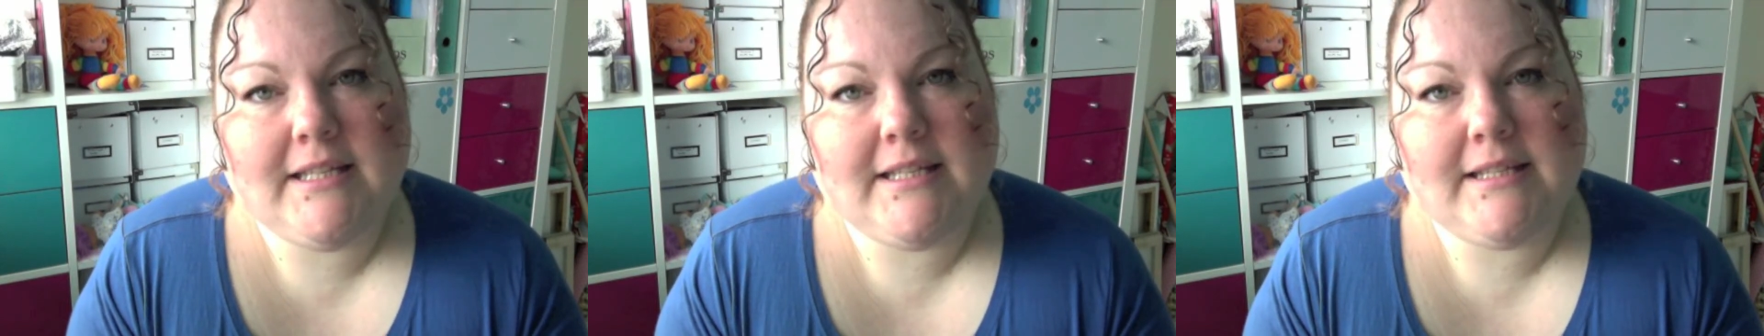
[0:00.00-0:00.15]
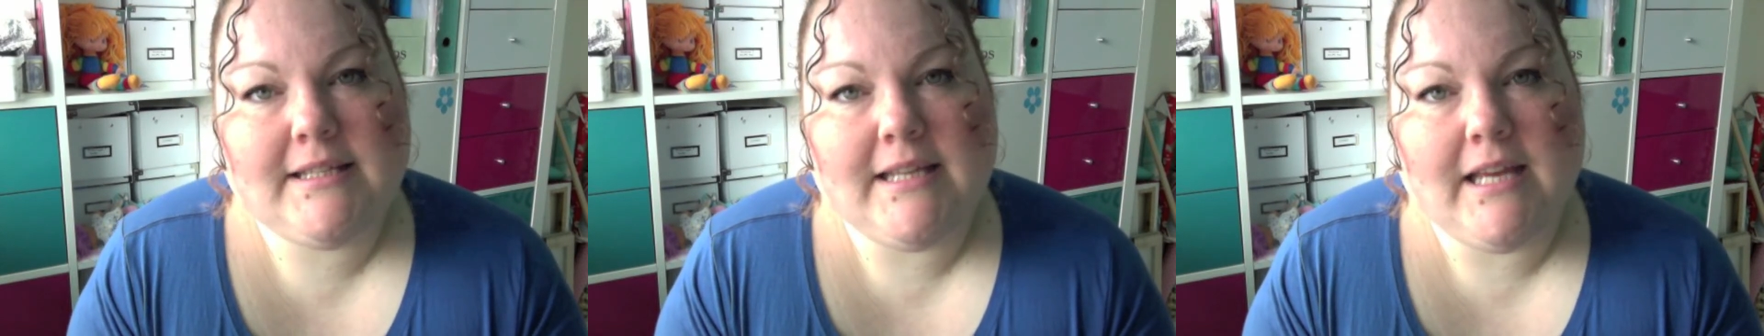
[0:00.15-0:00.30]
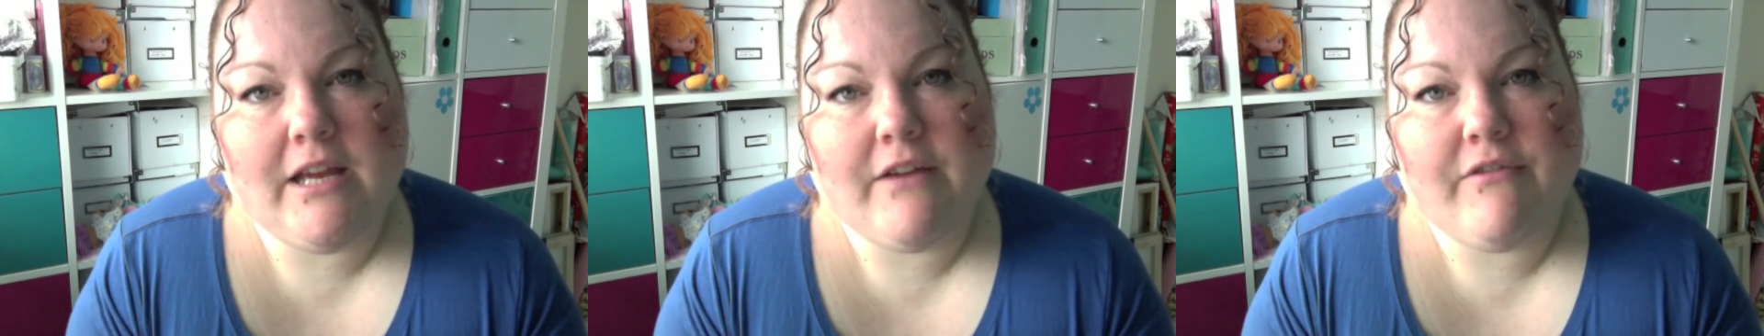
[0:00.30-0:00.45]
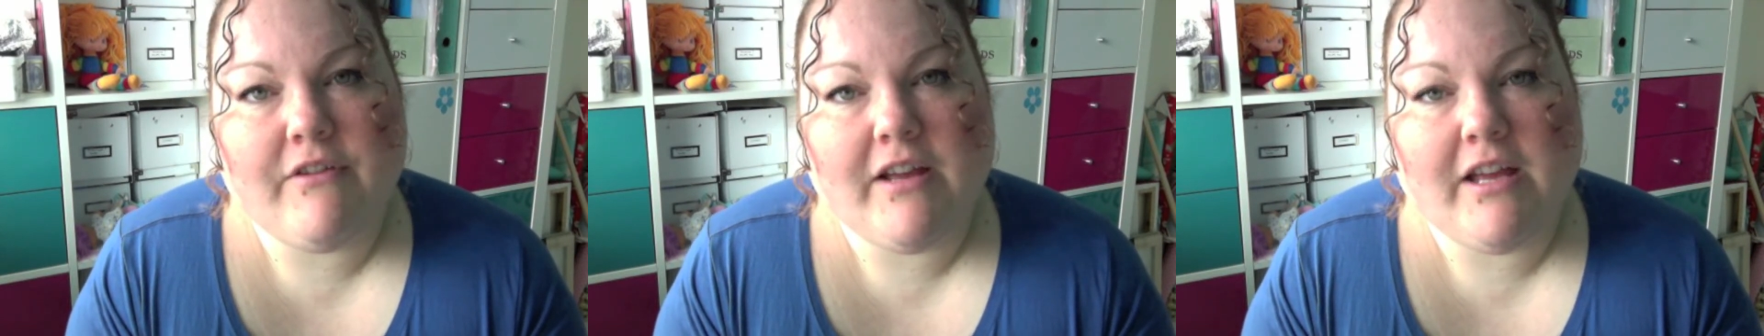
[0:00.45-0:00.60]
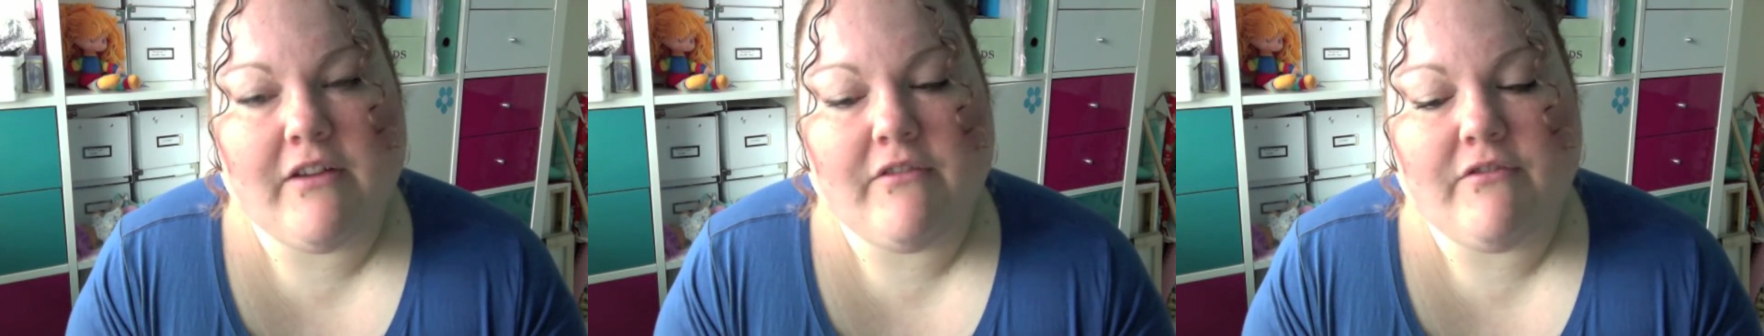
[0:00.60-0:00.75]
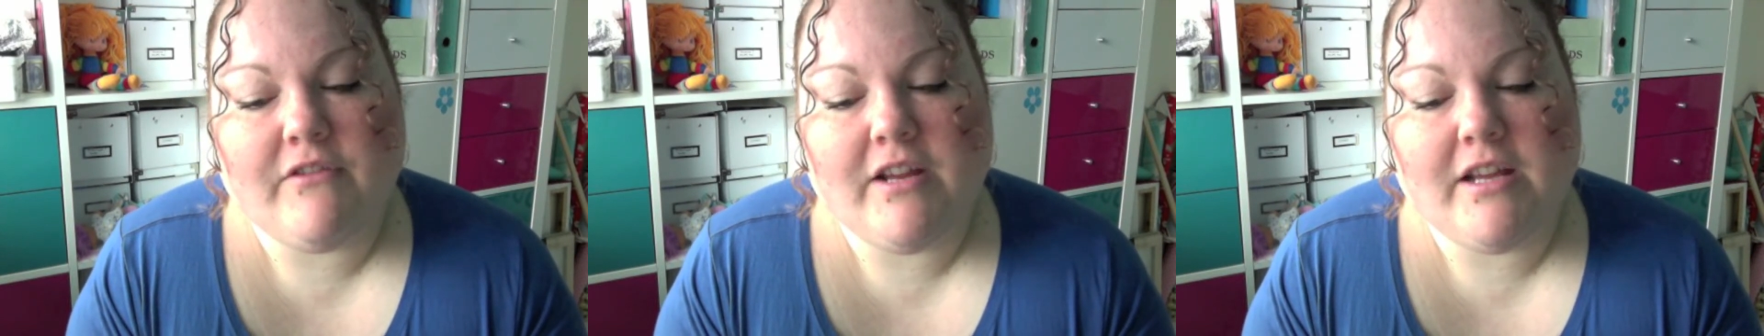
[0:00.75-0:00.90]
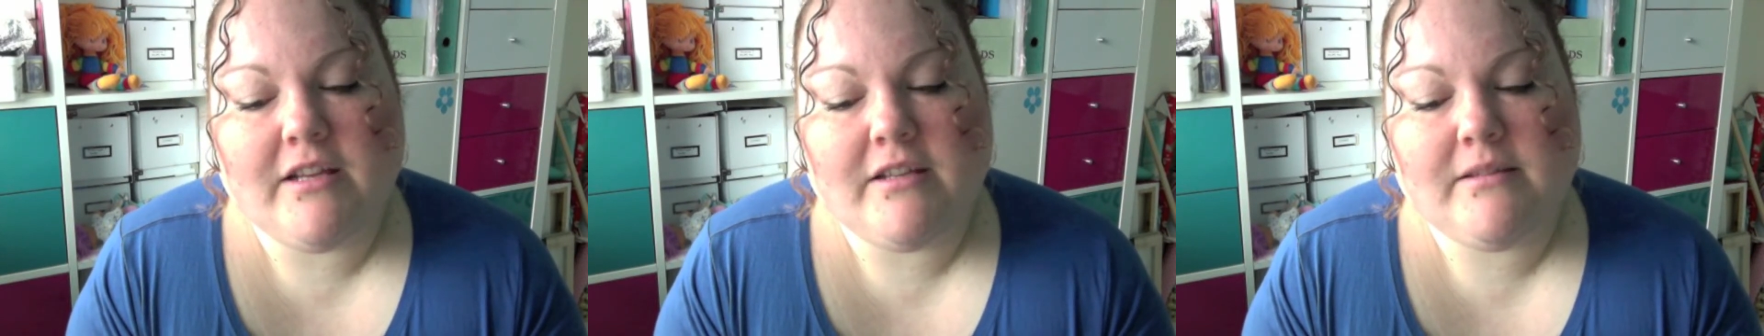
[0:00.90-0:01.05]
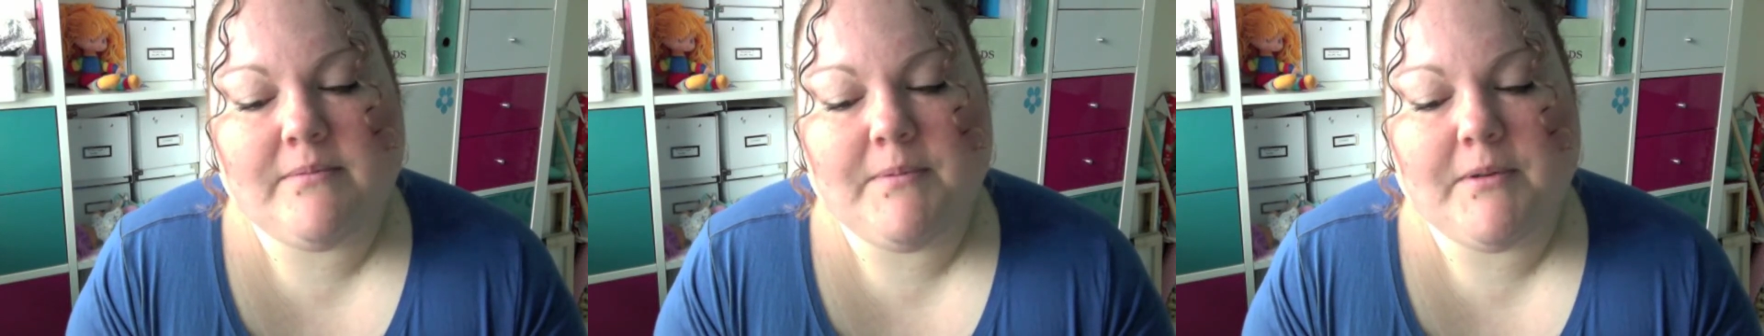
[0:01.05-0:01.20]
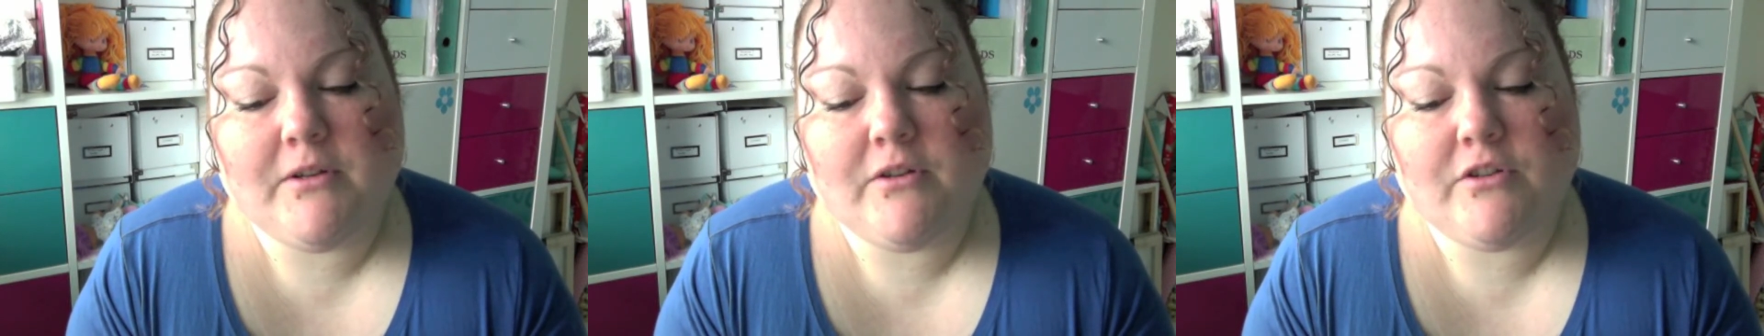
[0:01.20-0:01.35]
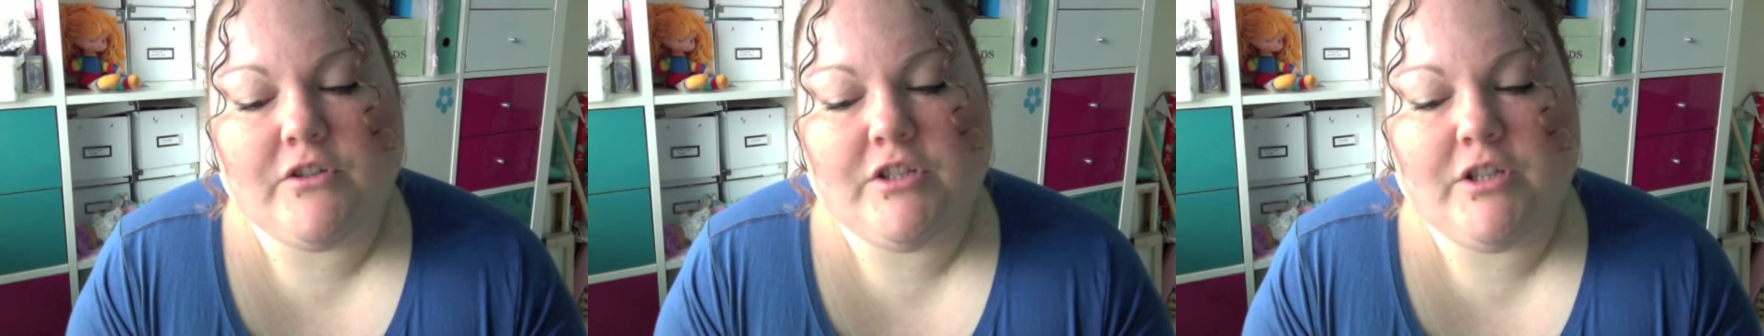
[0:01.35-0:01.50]
to seek forgiveness
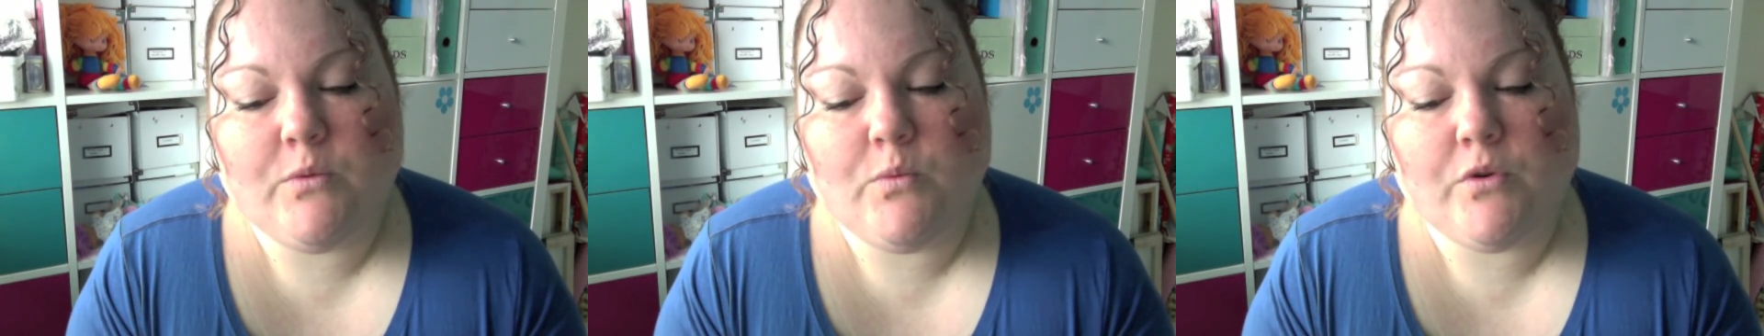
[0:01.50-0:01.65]
because she